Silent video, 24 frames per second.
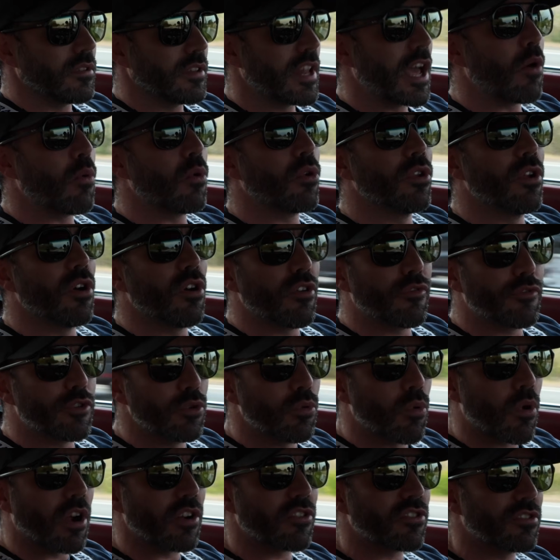now we'll know if you
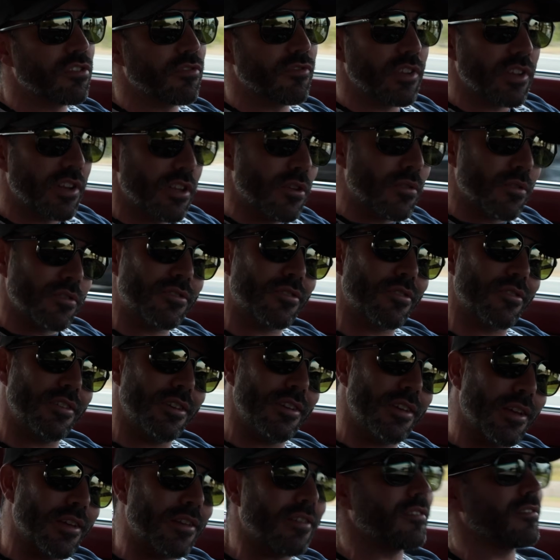watched the video until
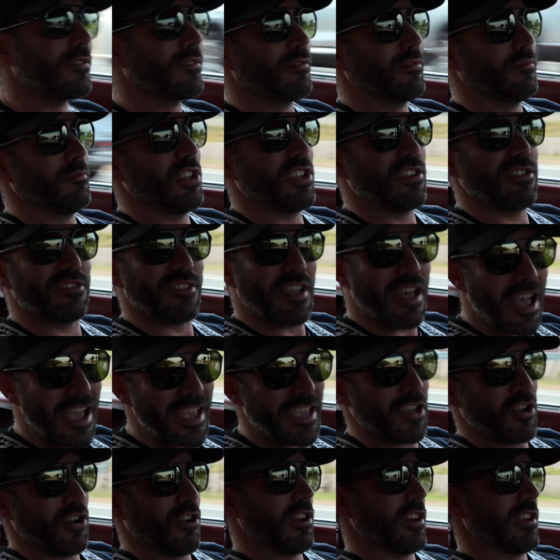the end, because I
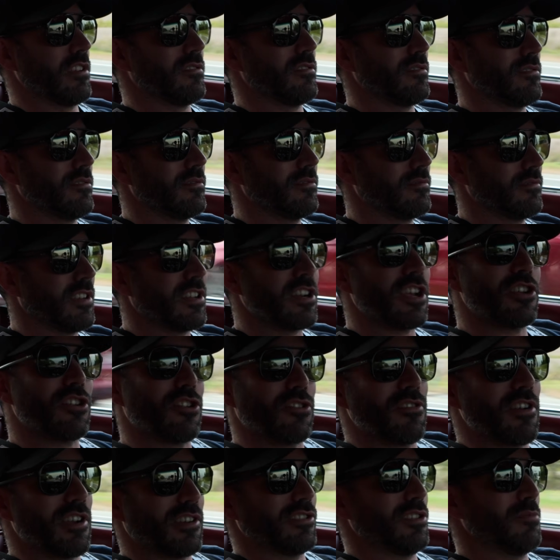caught it and I
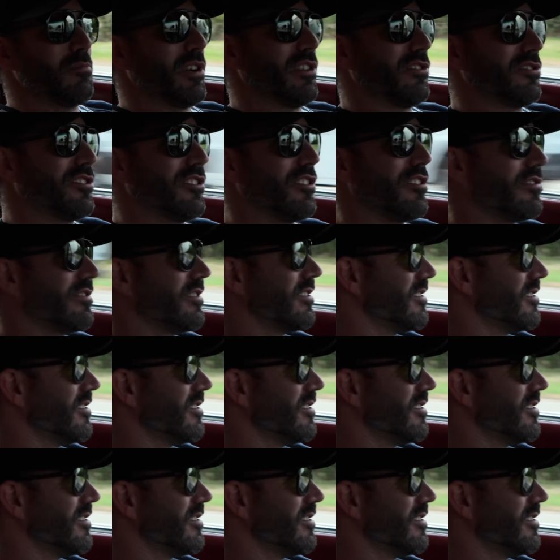corrected myself.